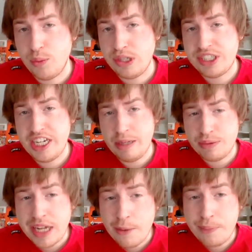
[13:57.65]
which keeps
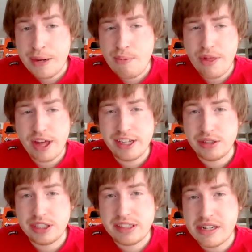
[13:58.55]
out people that
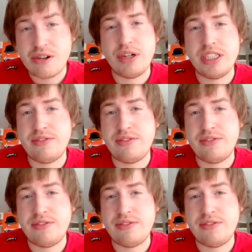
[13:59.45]
use steroids